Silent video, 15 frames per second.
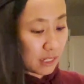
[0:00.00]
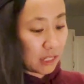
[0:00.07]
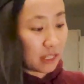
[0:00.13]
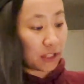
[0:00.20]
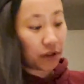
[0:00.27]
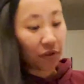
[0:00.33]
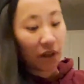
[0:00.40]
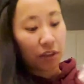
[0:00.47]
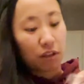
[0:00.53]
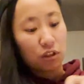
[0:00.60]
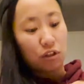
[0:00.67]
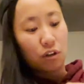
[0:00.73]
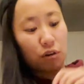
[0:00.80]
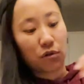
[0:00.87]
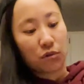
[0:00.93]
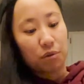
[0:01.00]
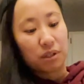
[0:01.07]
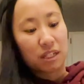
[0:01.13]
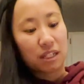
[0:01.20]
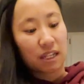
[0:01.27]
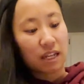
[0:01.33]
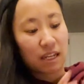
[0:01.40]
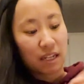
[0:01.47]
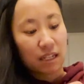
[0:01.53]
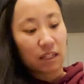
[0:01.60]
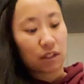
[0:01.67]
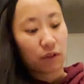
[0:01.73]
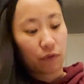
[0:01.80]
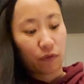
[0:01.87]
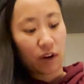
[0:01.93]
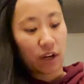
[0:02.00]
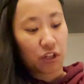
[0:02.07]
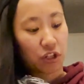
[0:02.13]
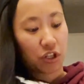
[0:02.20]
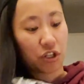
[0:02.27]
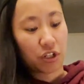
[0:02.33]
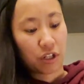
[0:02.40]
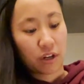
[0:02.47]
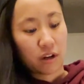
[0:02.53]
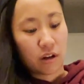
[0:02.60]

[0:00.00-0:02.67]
is so that the dough stays fresh.